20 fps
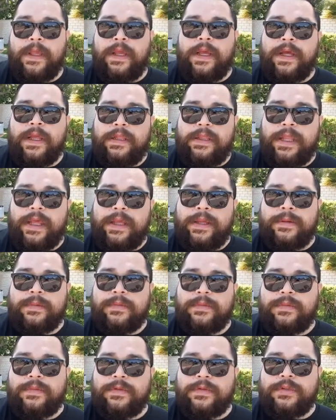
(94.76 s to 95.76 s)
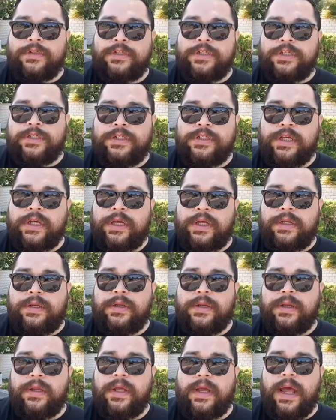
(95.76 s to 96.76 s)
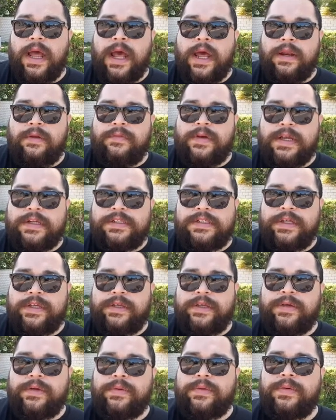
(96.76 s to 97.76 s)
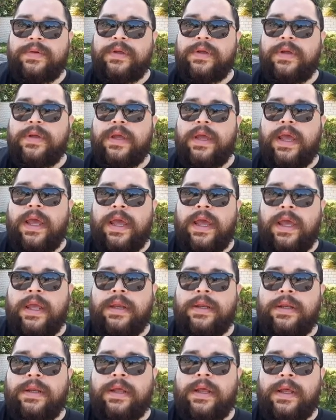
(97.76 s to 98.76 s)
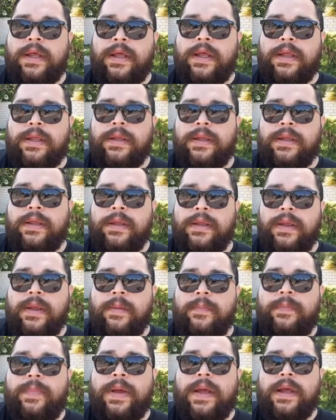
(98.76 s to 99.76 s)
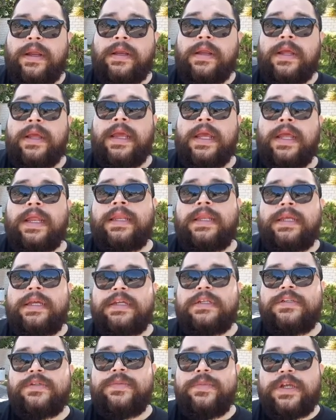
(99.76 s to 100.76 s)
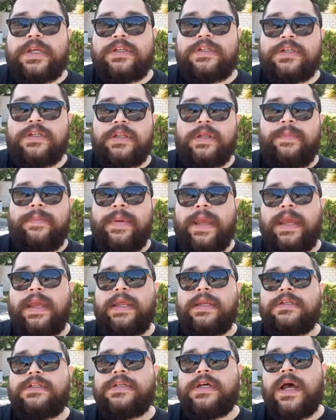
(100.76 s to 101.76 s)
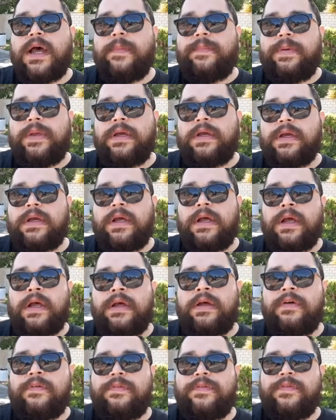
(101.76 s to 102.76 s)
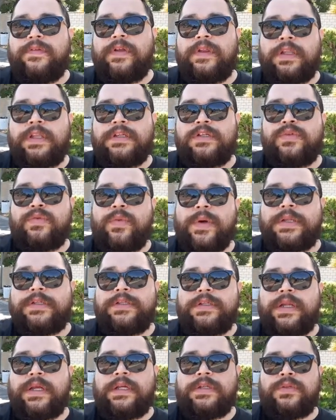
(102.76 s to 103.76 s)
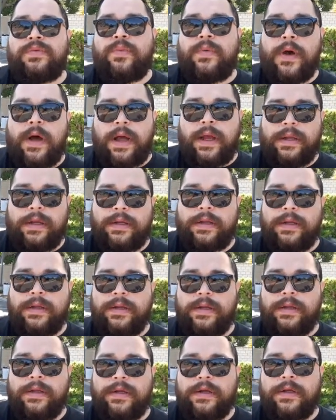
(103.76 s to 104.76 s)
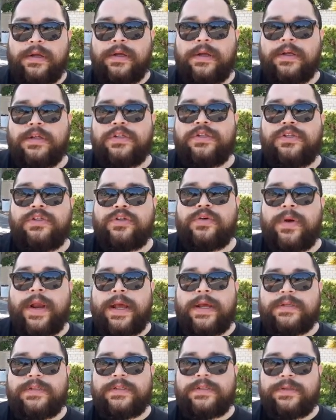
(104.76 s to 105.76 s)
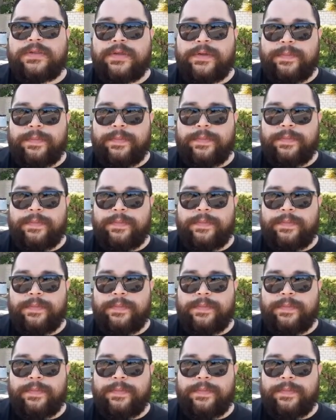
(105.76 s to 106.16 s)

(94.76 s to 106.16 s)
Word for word: good thing she's good out of ICU. And, uh, but it leads me to the main topic of this Wednesday's walk, stress.